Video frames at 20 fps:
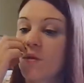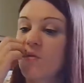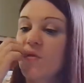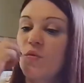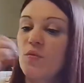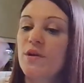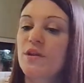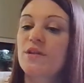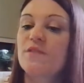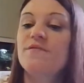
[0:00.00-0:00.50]
The
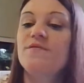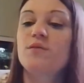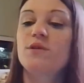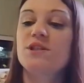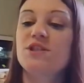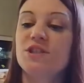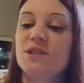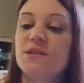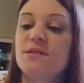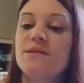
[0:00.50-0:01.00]
Wheel of
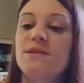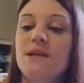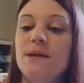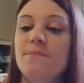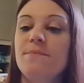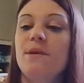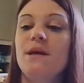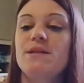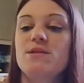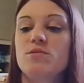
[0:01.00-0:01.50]
Fortune.
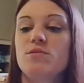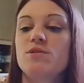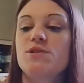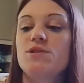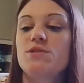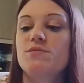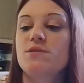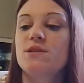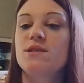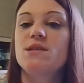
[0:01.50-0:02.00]
Yep, I told
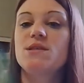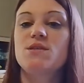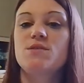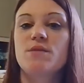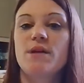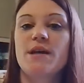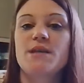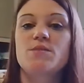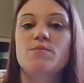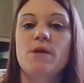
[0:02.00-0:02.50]
you. This is you
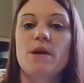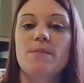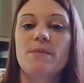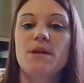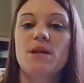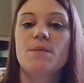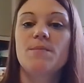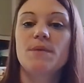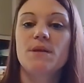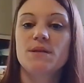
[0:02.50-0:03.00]
guys
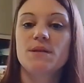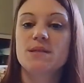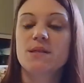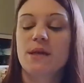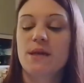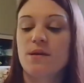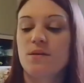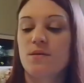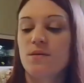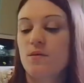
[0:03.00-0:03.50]
wrapping up a
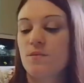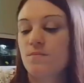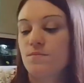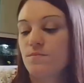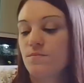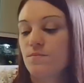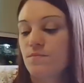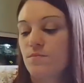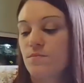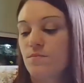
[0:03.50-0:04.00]
cycle.
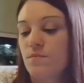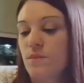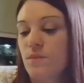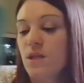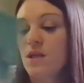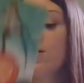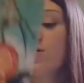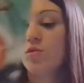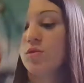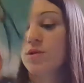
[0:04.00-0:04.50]

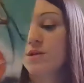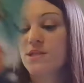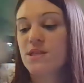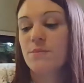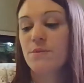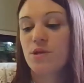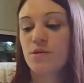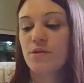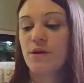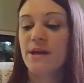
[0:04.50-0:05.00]
Or
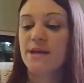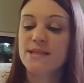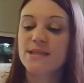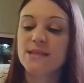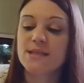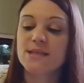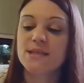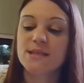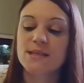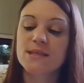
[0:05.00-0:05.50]
some of you guys,
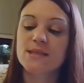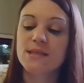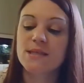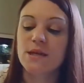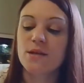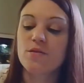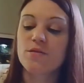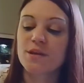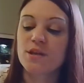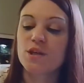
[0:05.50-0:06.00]
this is the
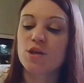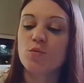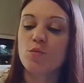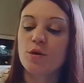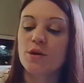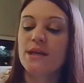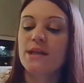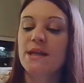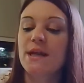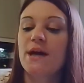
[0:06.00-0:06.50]
cycle that you're
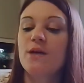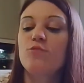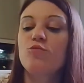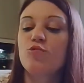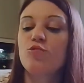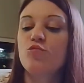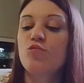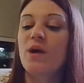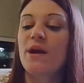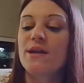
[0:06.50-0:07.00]
working on
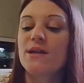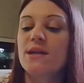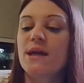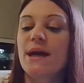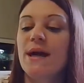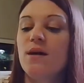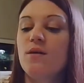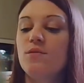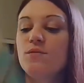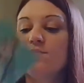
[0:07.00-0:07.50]
right
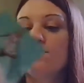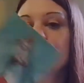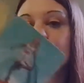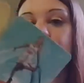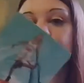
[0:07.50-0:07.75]
now.